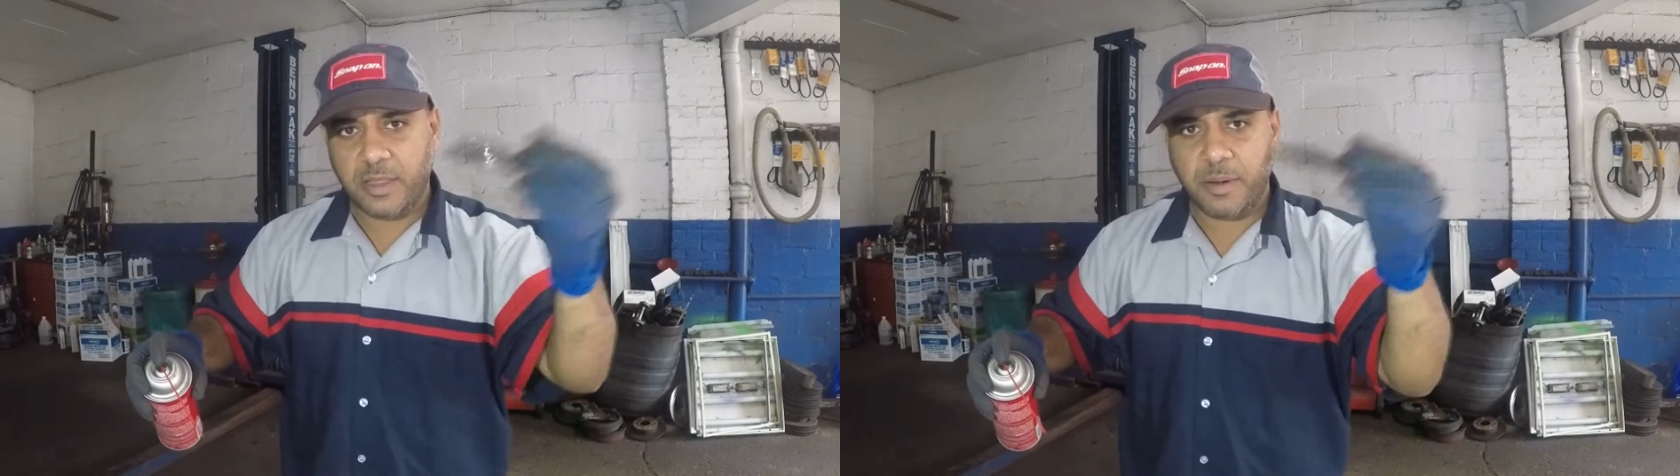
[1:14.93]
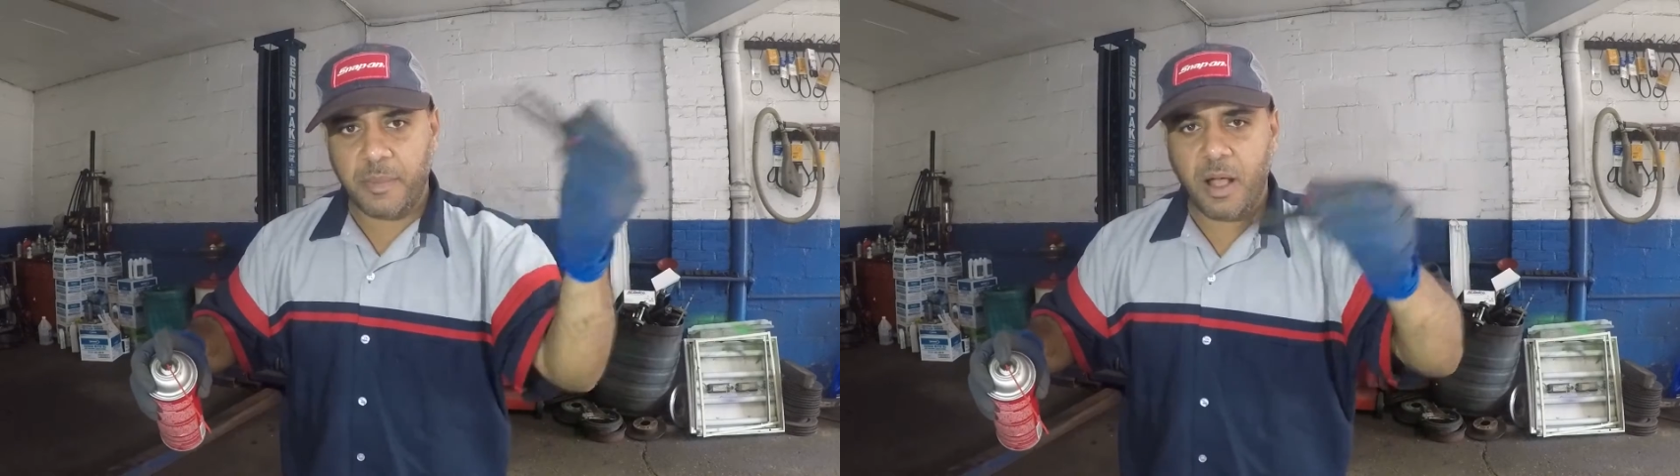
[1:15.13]

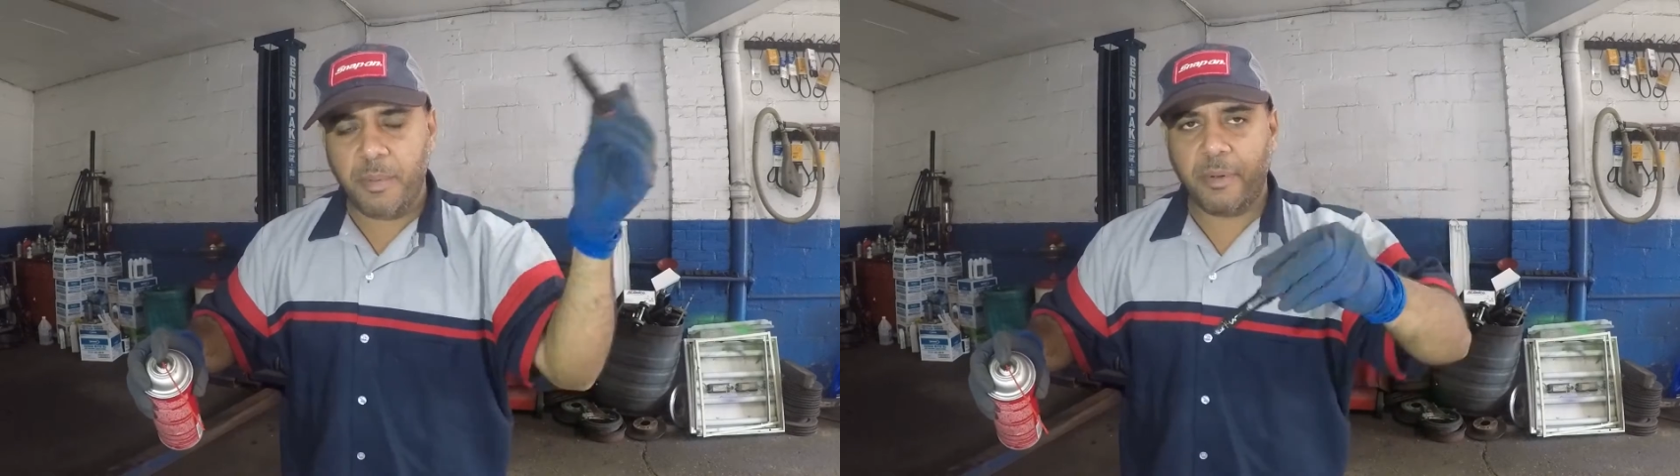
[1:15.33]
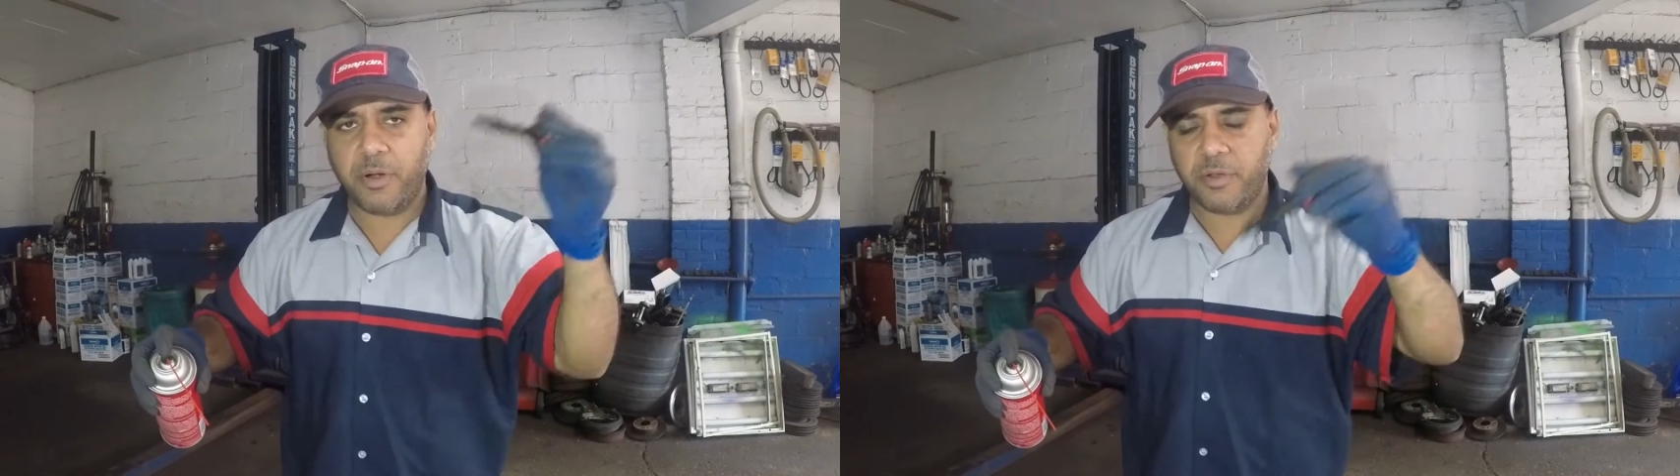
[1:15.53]
little
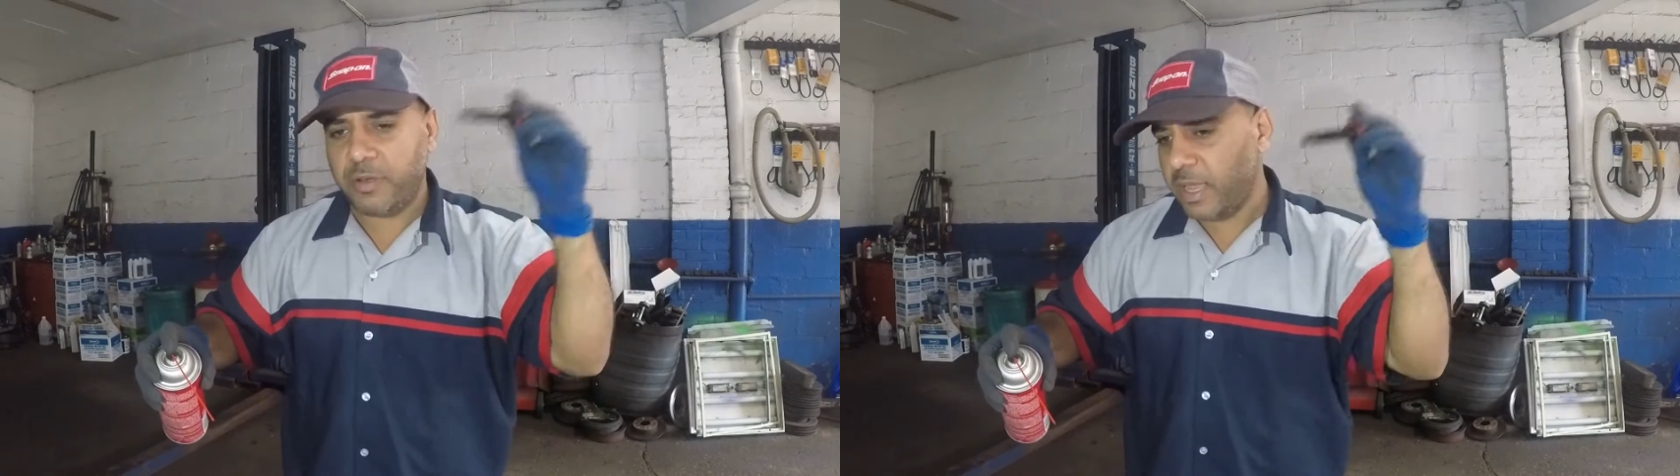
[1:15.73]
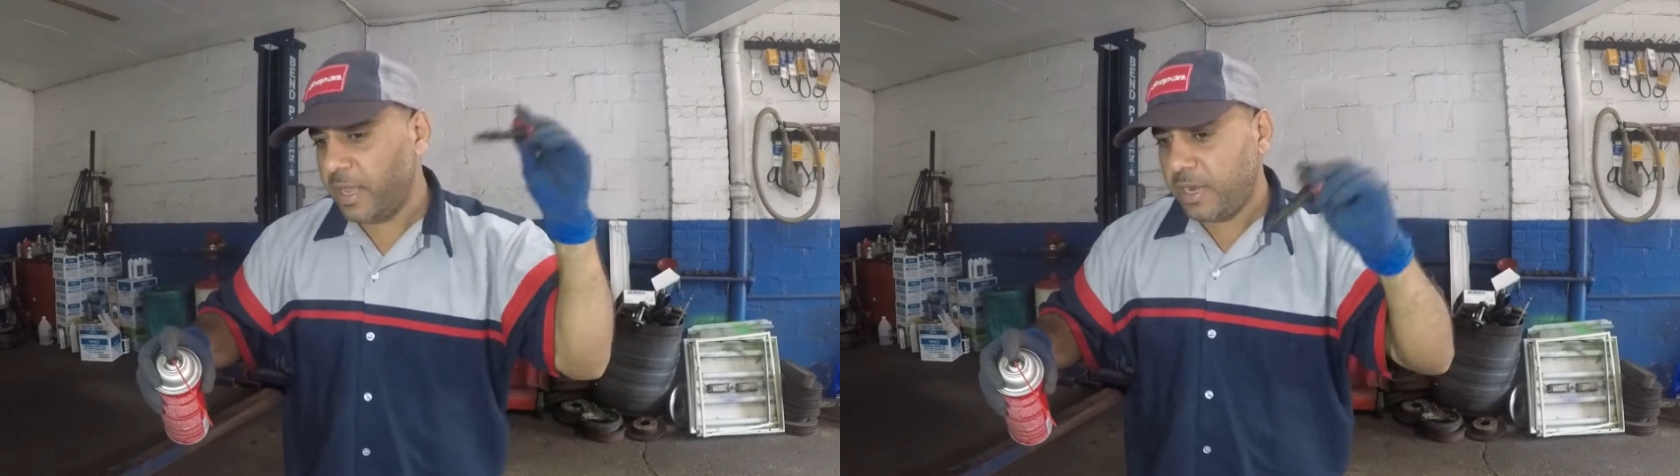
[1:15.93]
motherboard, you
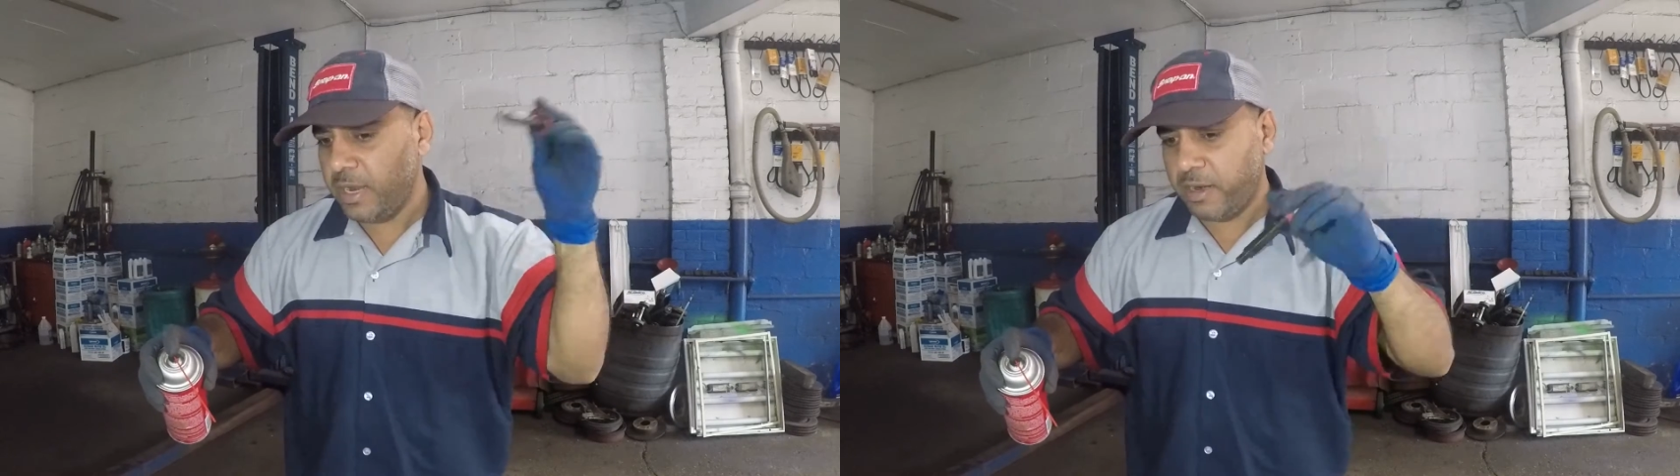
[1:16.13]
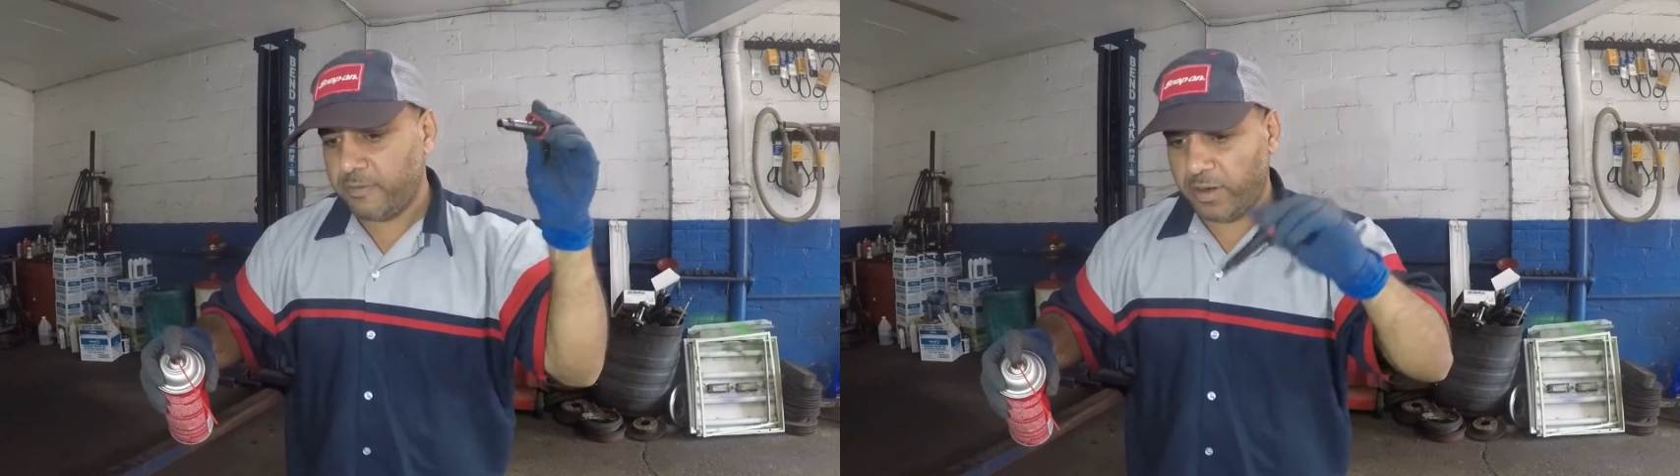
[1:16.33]
can
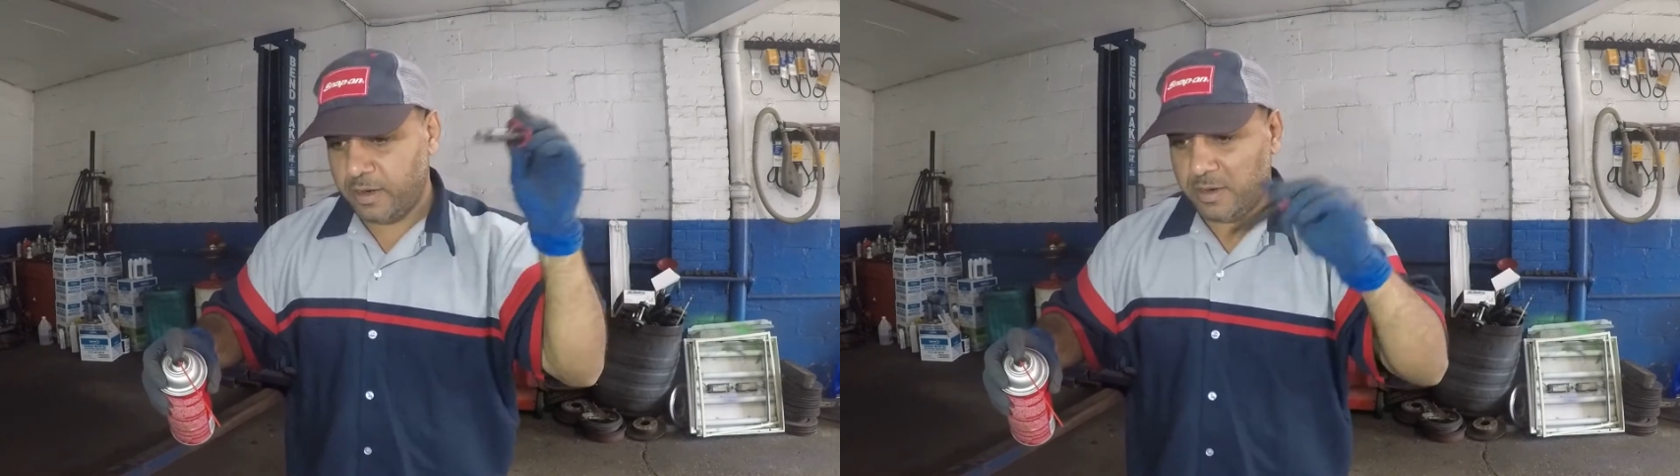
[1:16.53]
hear it.